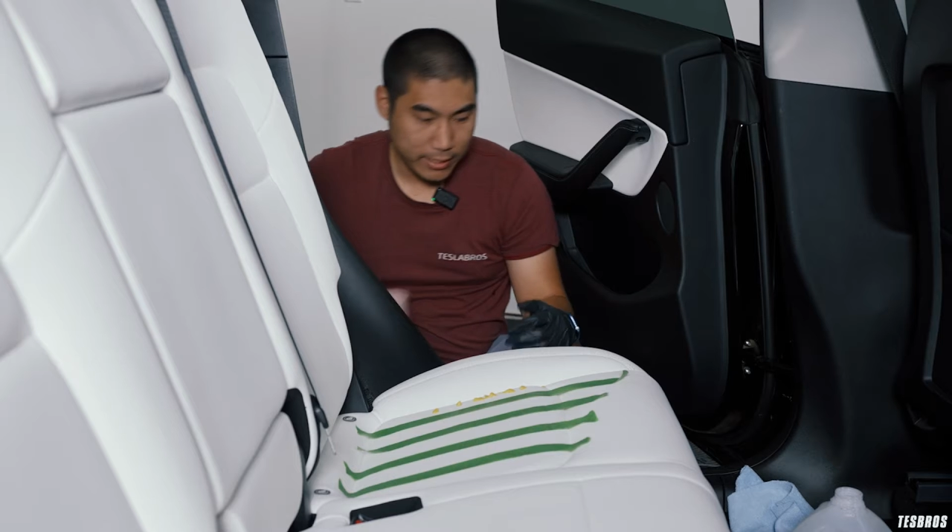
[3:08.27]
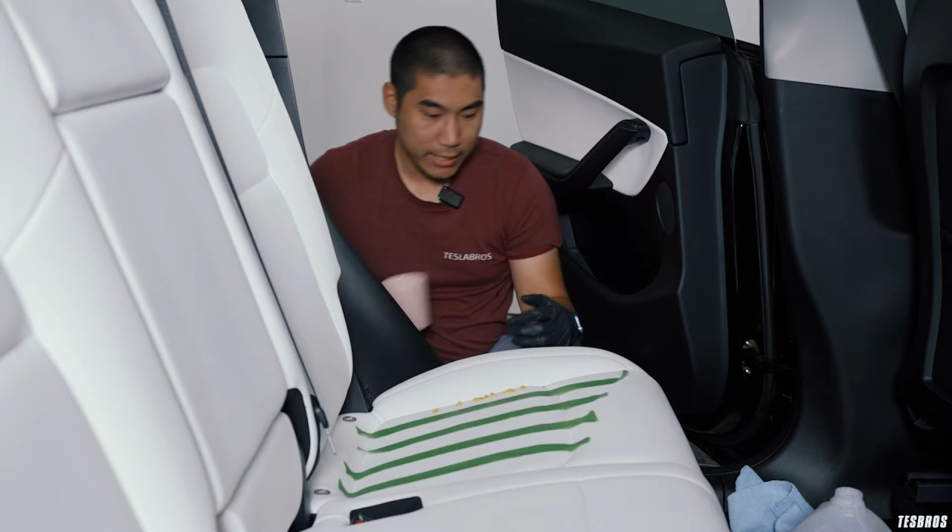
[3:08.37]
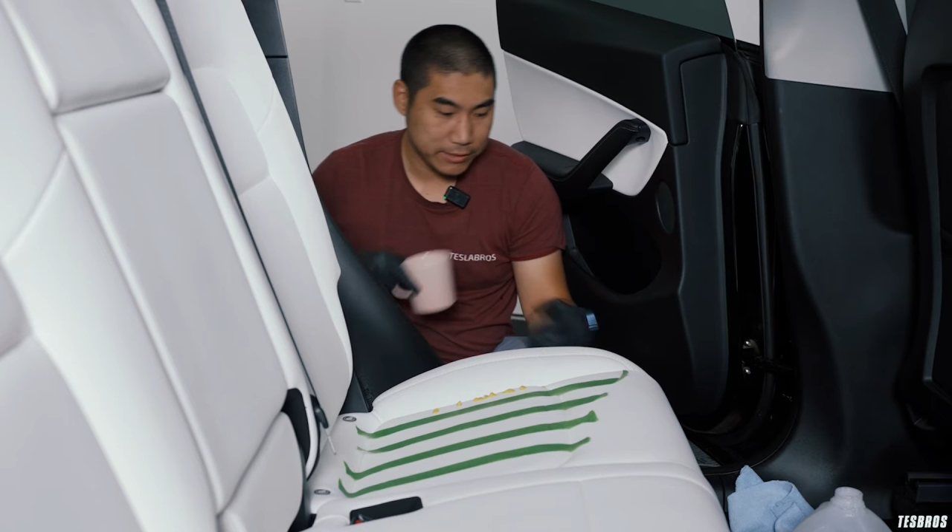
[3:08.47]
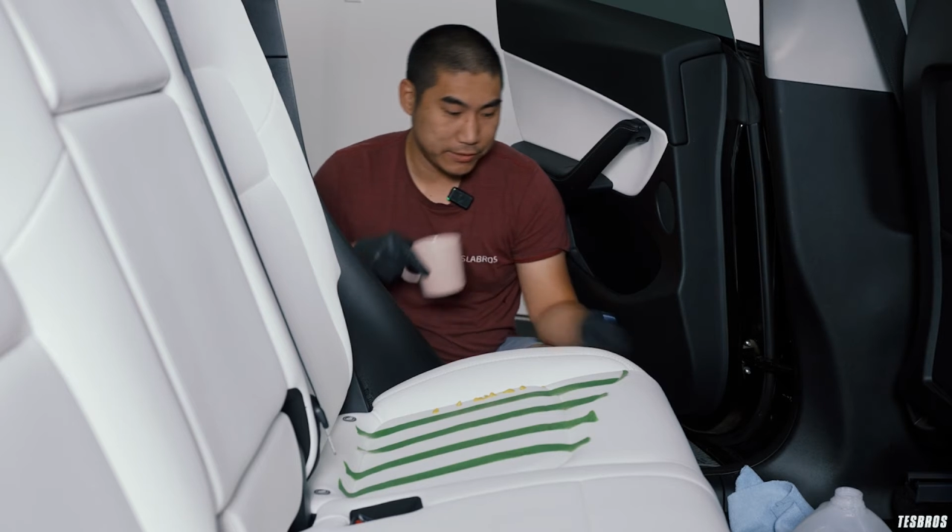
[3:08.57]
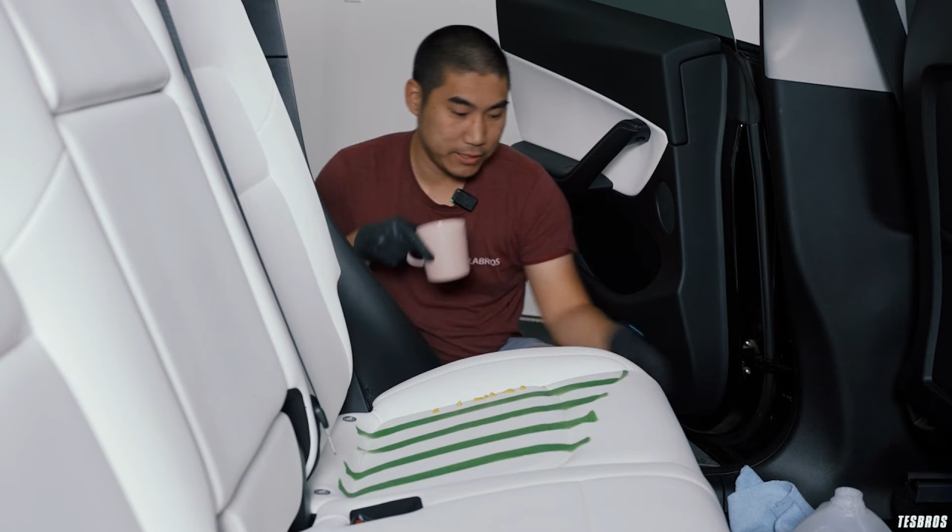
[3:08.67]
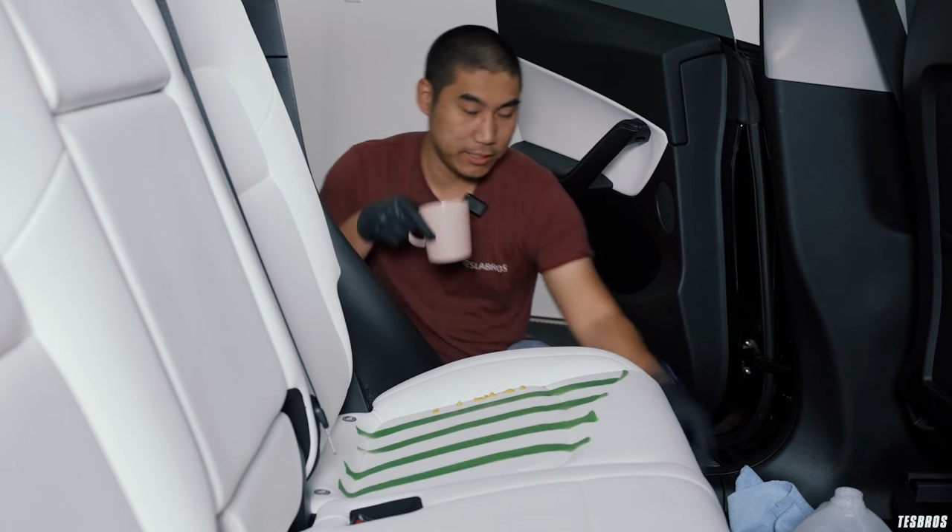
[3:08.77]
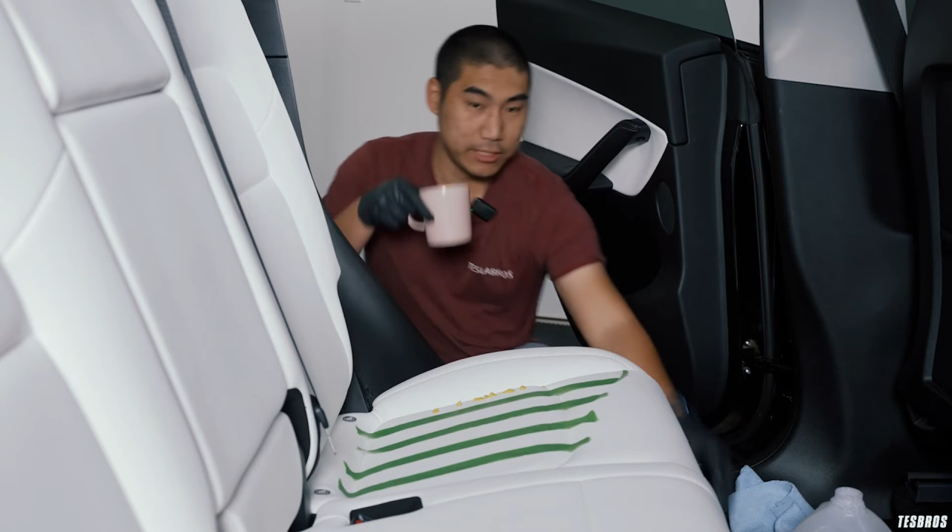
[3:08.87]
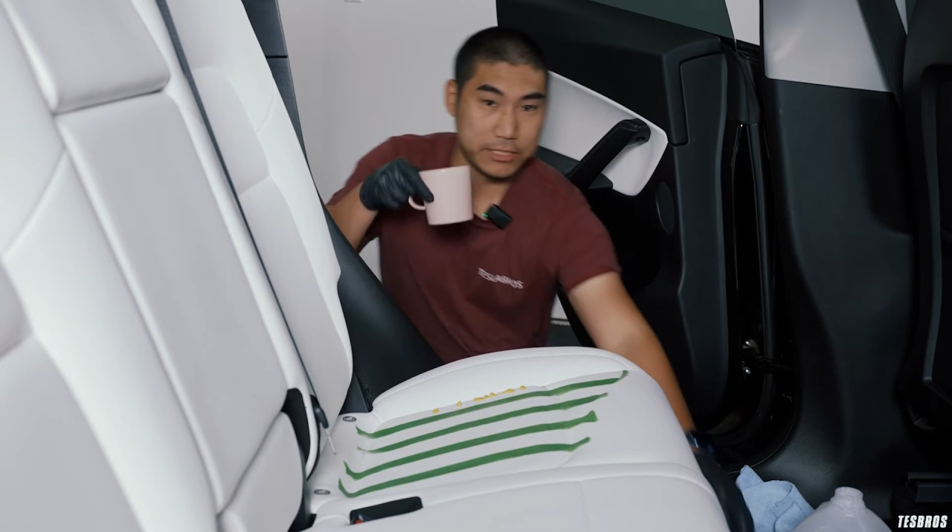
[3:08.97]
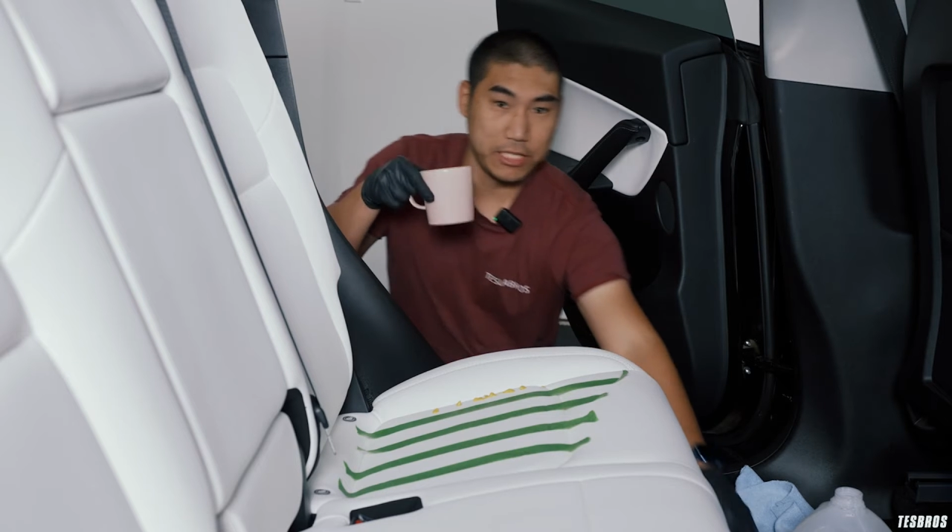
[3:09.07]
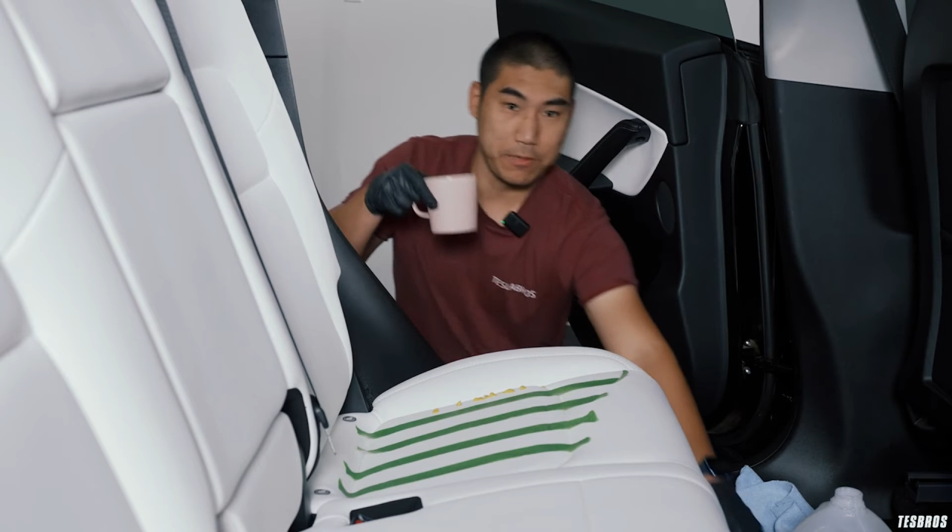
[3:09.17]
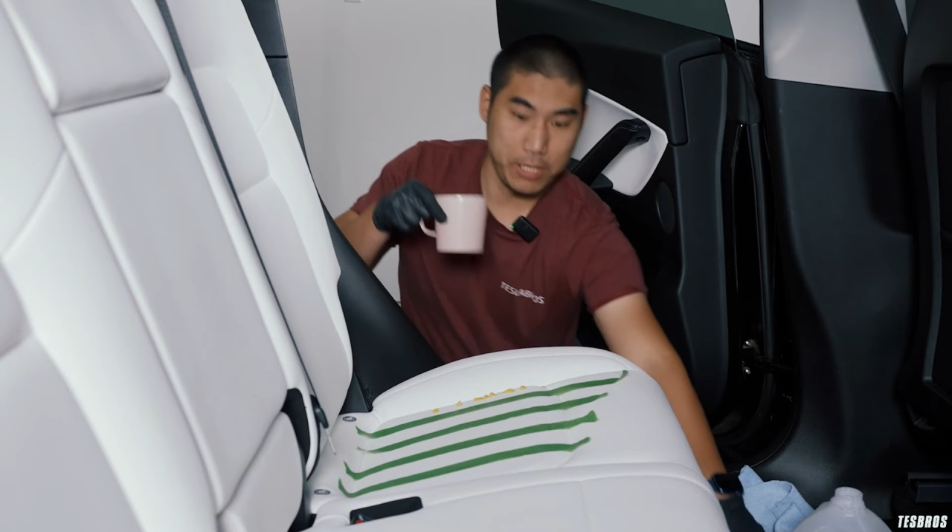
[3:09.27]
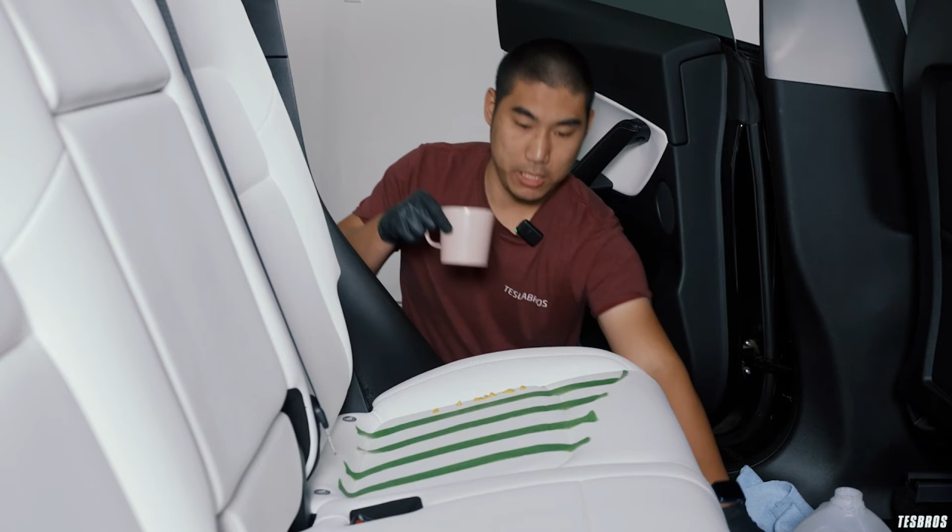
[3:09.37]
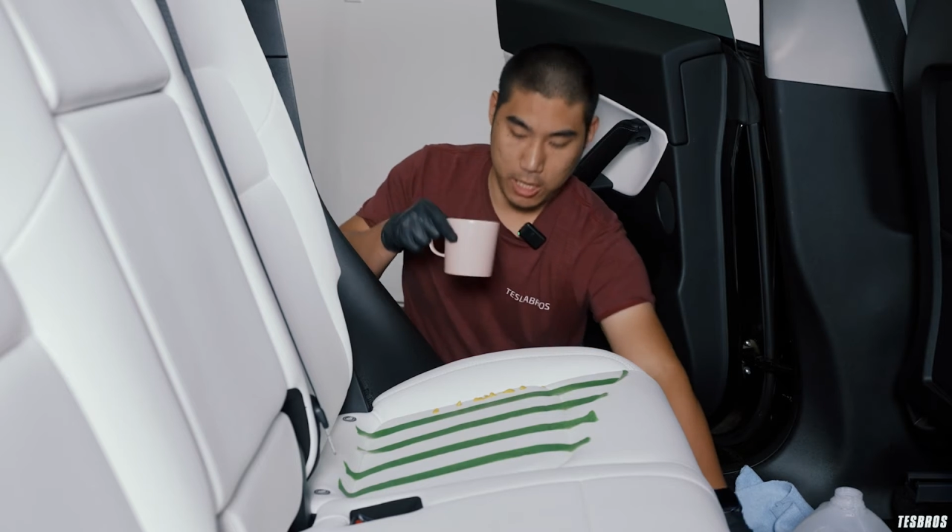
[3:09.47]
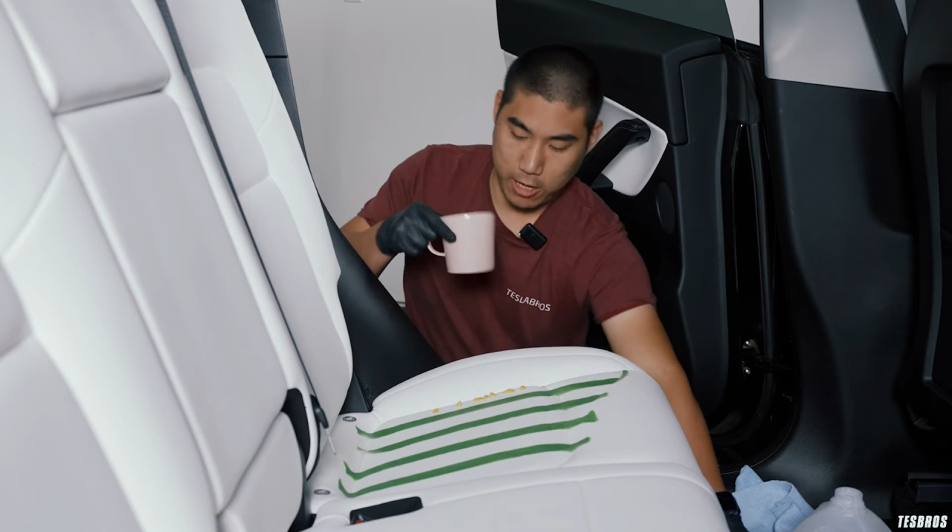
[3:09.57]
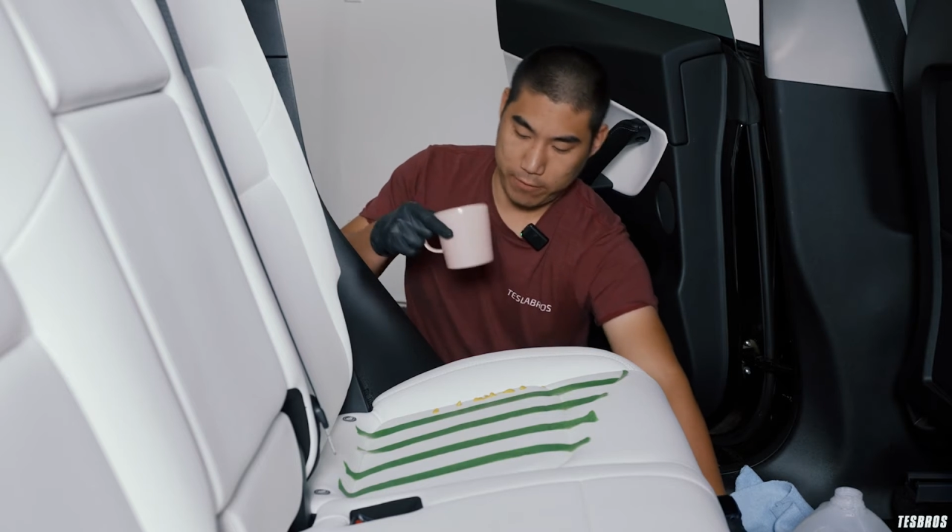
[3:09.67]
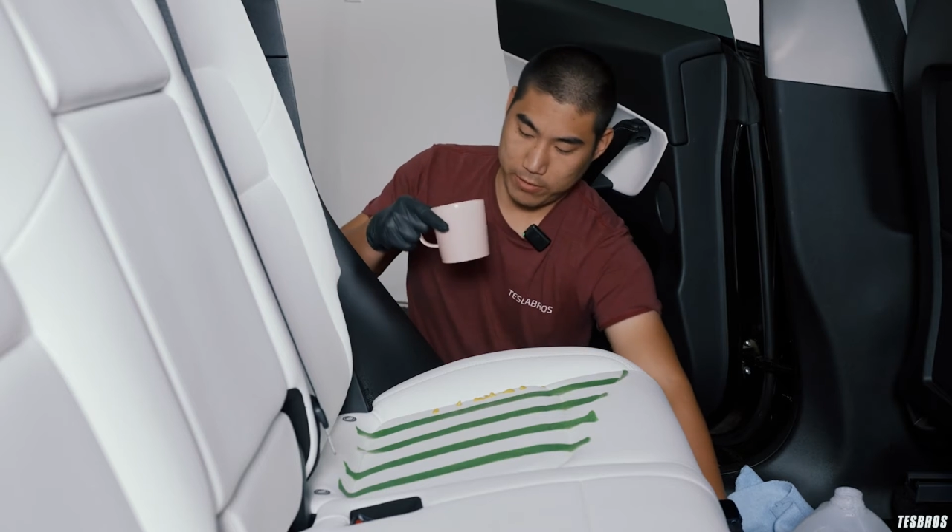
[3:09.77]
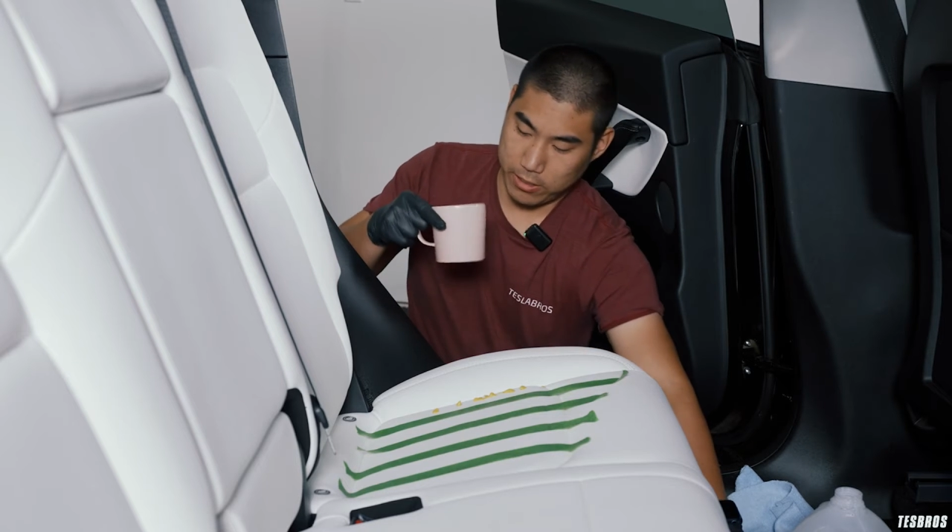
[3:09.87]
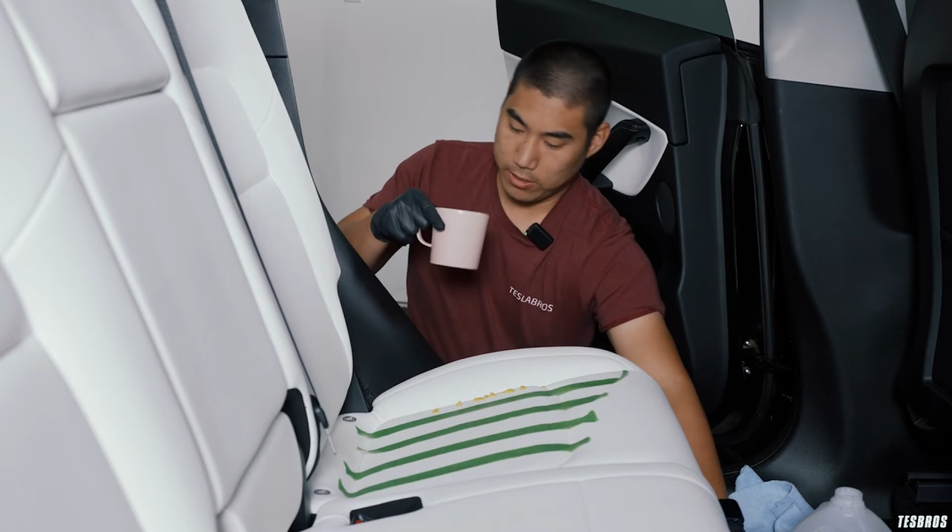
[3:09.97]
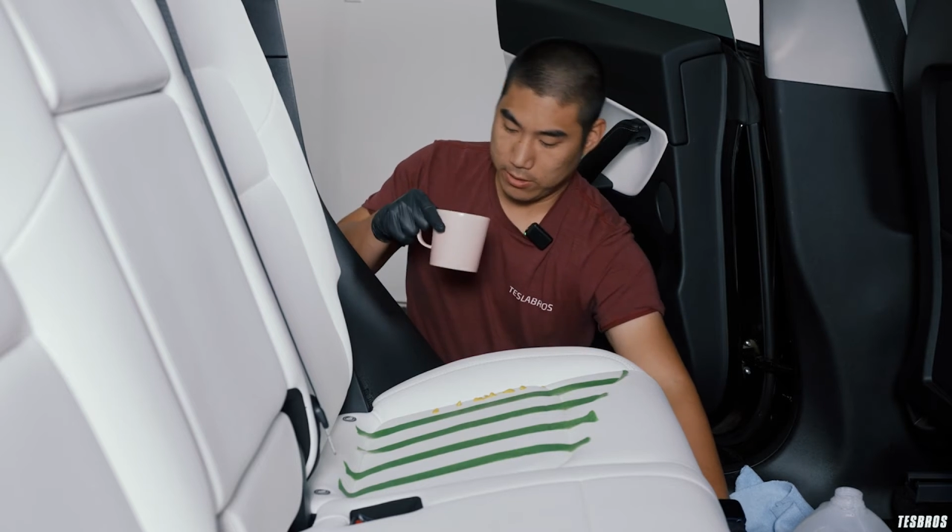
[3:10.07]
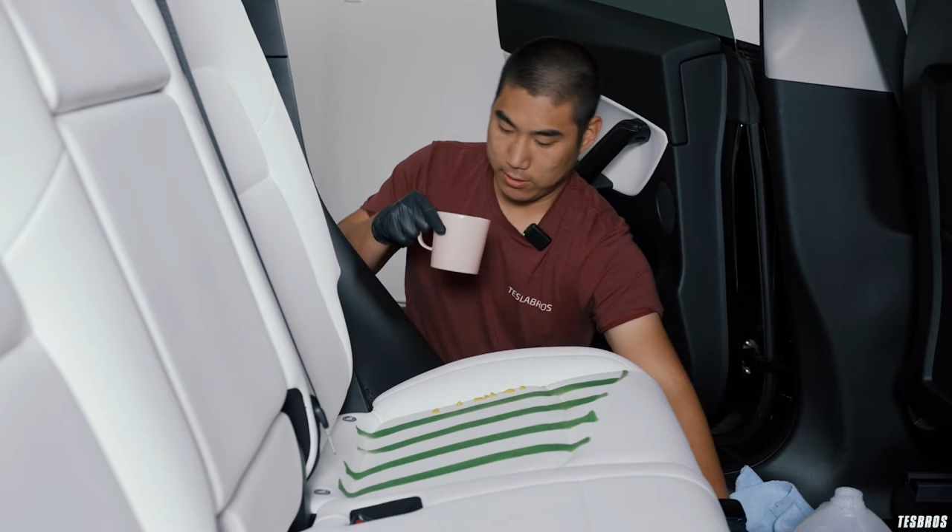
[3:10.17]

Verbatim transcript: next thing is gonna be coffee.